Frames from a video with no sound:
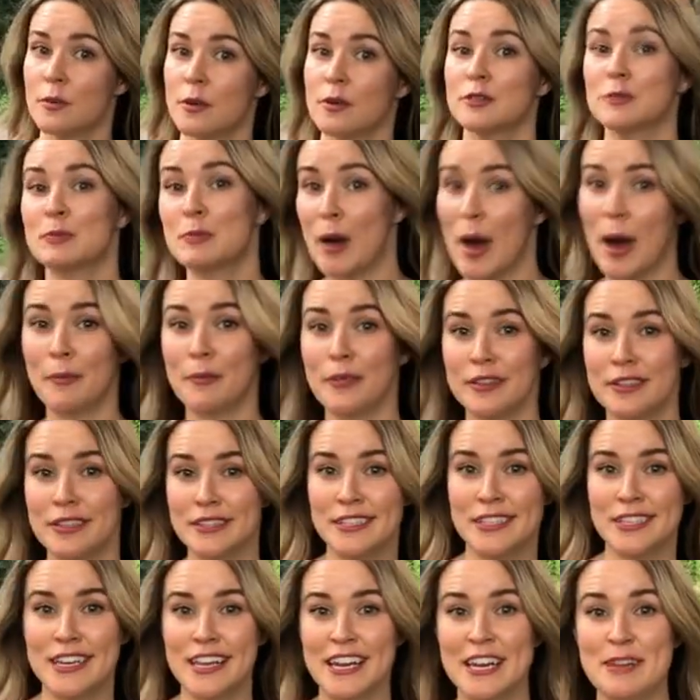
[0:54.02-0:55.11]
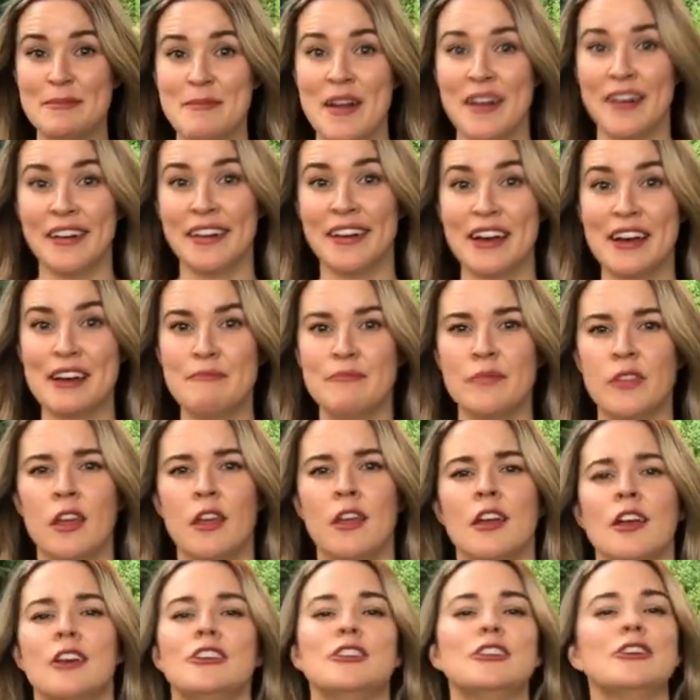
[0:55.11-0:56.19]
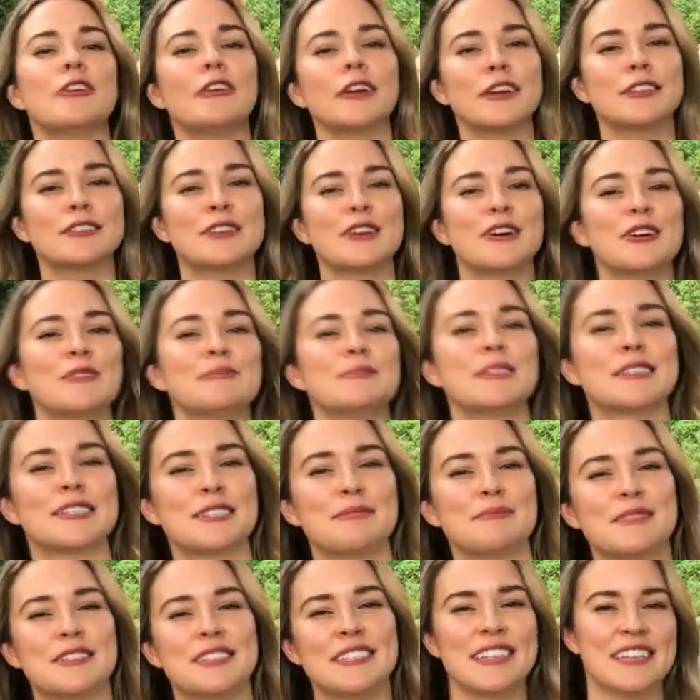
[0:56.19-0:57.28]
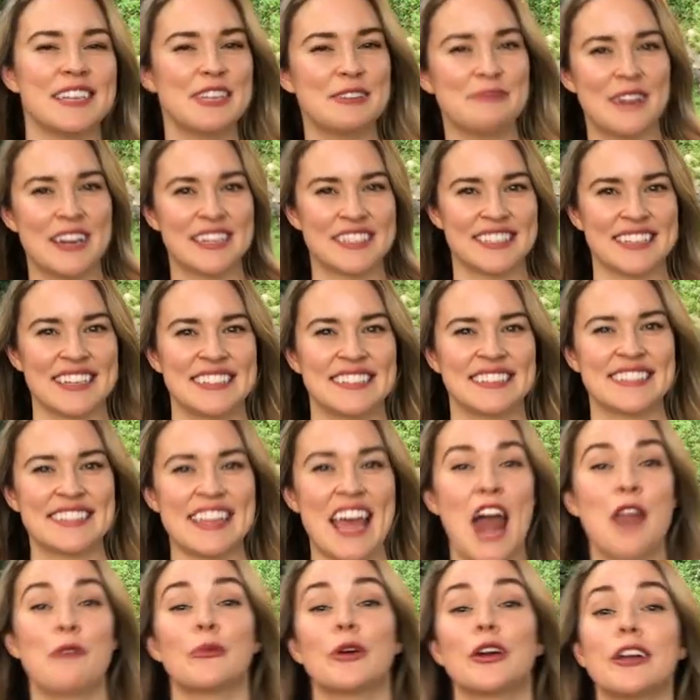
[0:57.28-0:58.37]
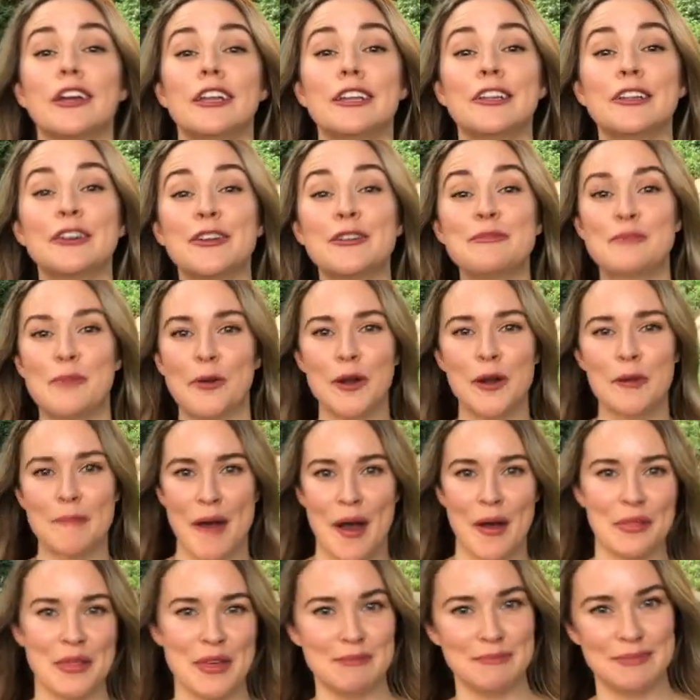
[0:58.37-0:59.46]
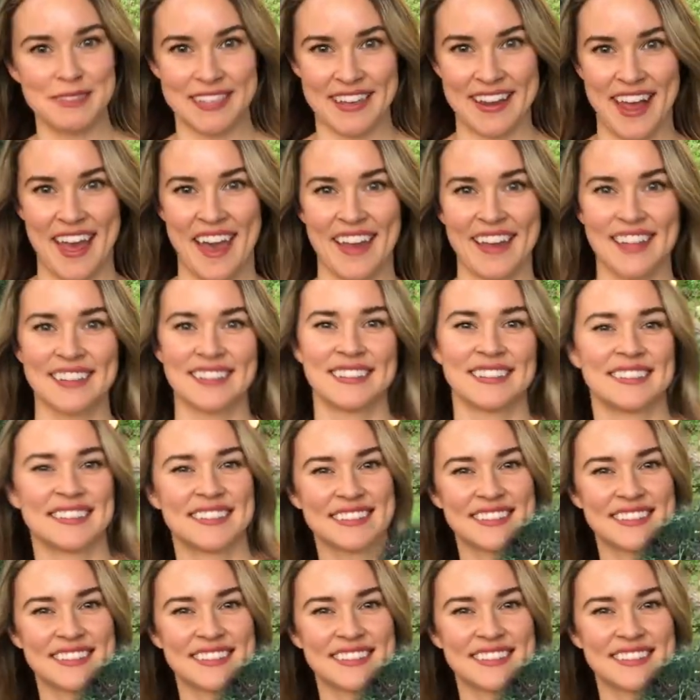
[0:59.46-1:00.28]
of the most populous city in America? New York is home to some stinky residents, and we're going to learn more about them today.